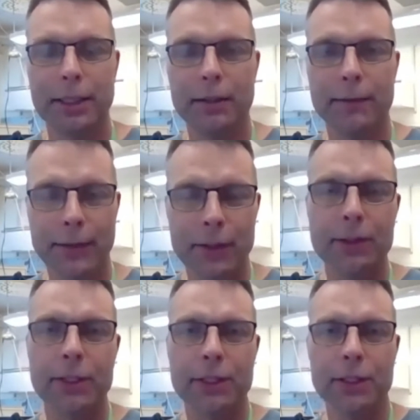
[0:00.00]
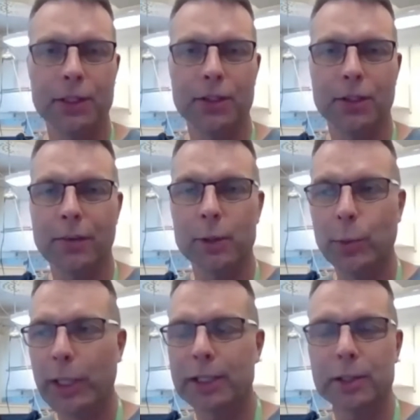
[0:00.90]
Then of course it's not always
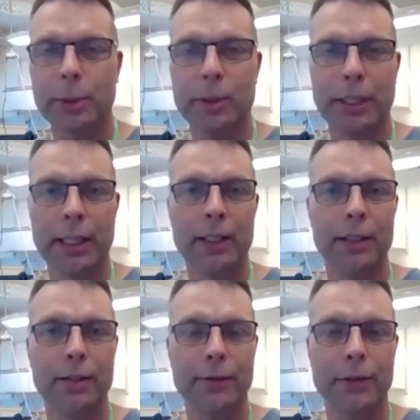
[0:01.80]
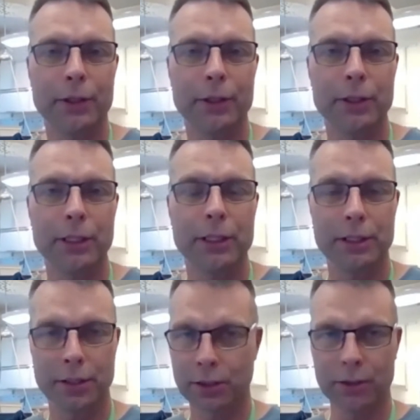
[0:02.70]
possible, and of course
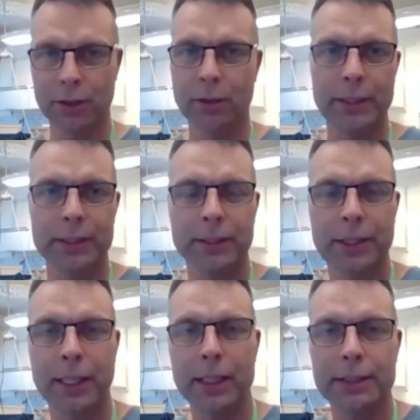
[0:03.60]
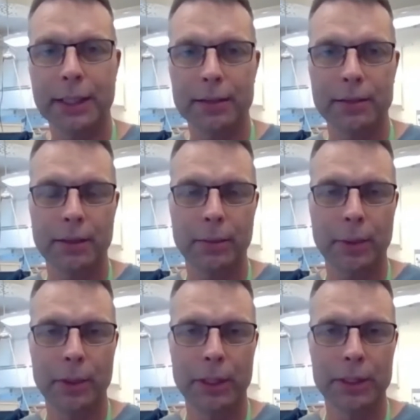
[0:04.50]
it's not always the case that the
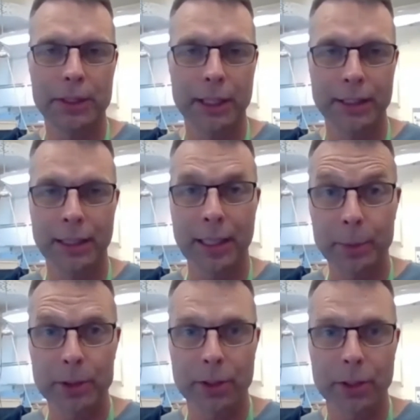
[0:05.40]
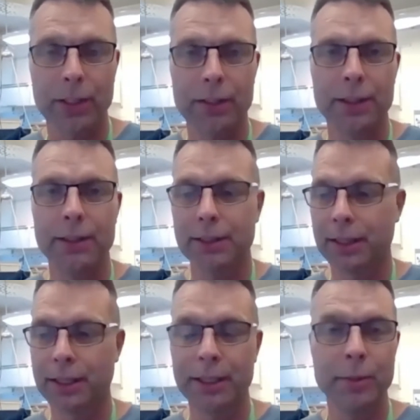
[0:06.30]
work is done in laboratory. It's
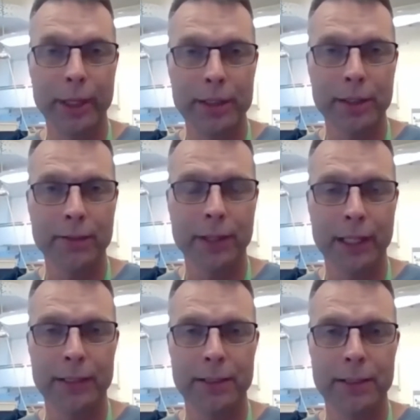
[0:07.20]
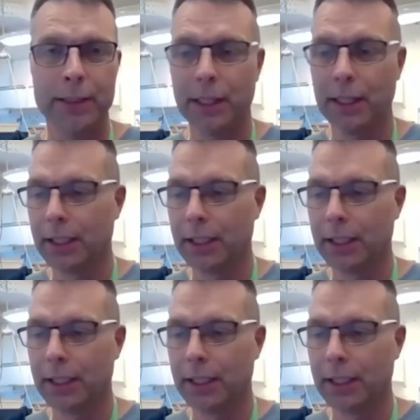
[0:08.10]
in the best of cases